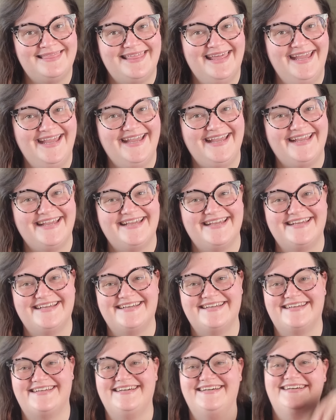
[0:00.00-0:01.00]

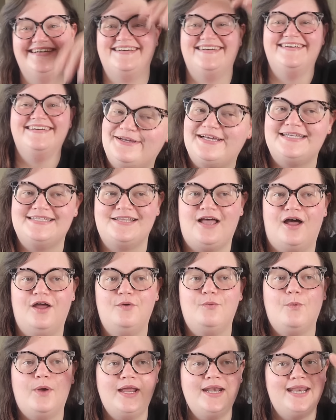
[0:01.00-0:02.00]
think. because
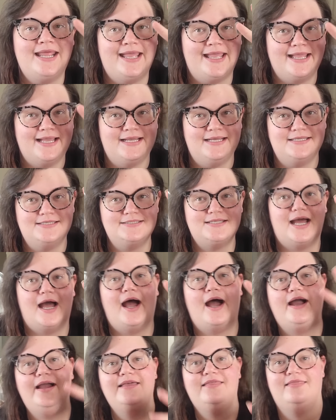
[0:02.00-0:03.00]
on one hand,
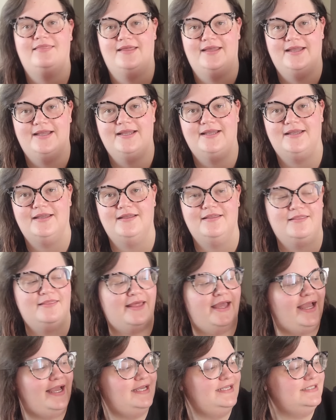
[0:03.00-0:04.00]
I think
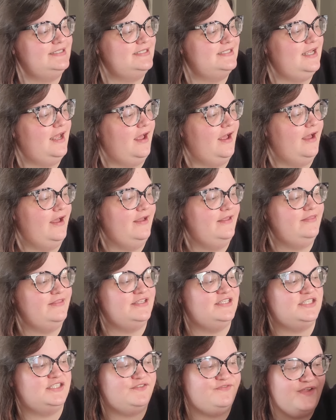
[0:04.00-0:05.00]
that uh,
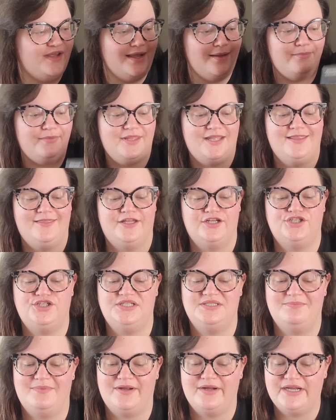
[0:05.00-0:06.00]
this family that
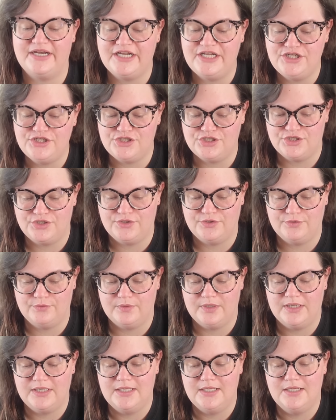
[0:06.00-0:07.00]
she's married
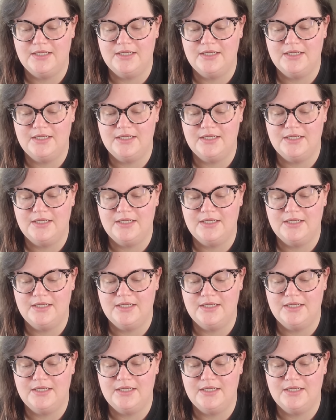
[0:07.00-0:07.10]
into